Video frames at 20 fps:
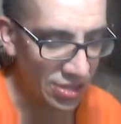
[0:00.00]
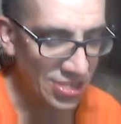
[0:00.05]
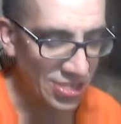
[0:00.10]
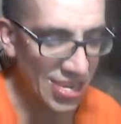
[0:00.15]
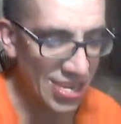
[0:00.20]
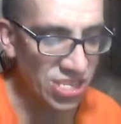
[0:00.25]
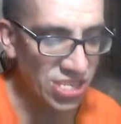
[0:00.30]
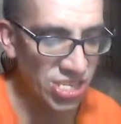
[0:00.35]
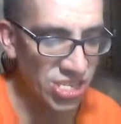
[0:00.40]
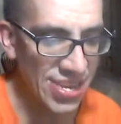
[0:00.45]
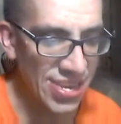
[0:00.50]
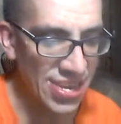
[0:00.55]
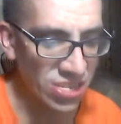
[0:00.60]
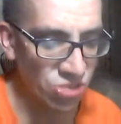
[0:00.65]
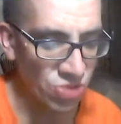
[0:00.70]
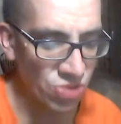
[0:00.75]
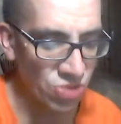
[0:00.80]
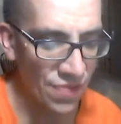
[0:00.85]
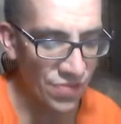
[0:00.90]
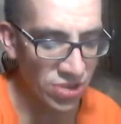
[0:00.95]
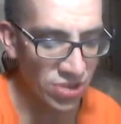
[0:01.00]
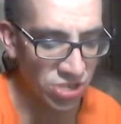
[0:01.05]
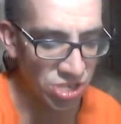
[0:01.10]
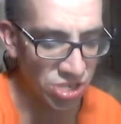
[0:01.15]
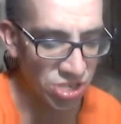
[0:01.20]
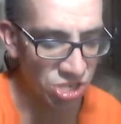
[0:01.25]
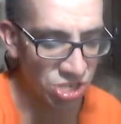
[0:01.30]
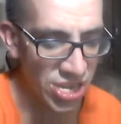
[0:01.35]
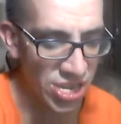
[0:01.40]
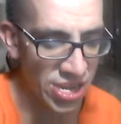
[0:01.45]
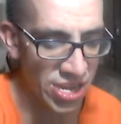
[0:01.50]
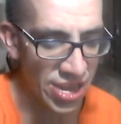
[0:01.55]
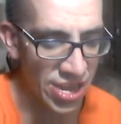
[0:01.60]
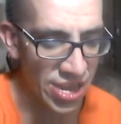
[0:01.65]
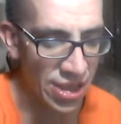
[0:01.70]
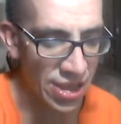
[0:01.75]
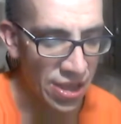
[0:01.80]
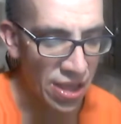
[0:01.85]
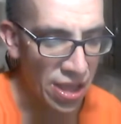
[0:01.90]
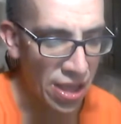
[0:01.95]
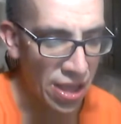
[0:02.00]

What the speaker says: Desi Hit Squad versus Z&E.